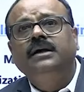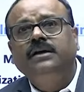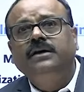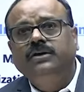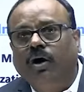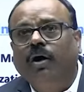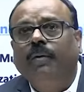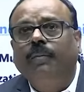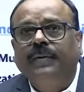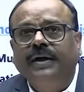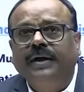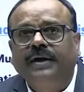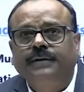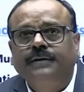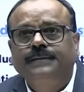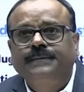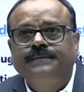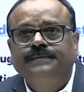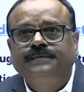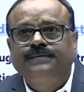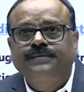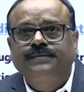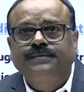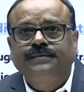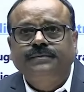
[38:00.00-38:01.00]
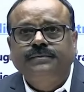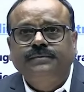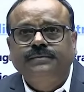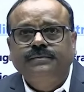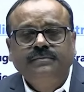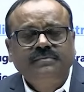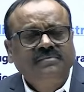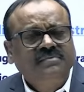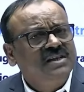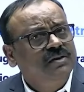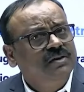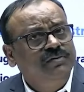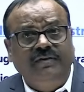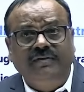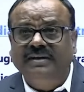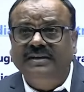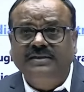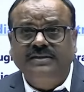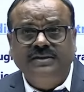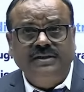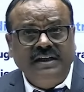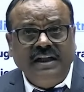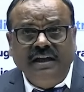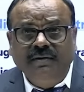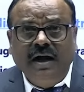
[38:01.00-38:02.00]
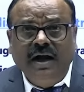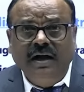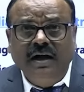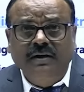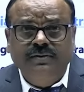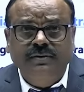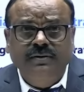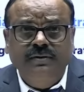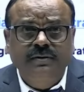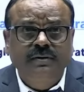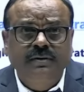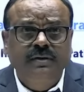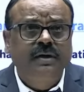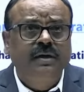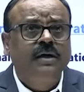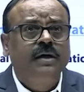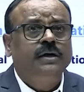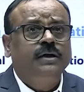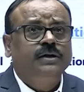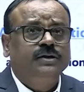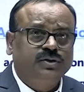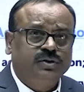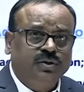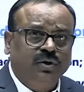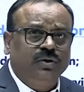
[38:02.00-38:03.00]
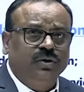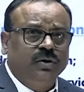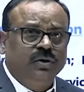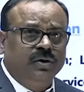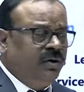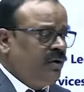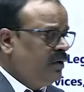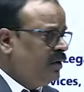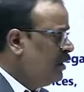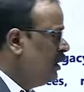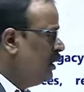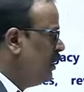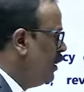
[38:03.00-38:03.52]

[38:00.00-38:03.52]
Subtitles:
topic. We will see them also. So,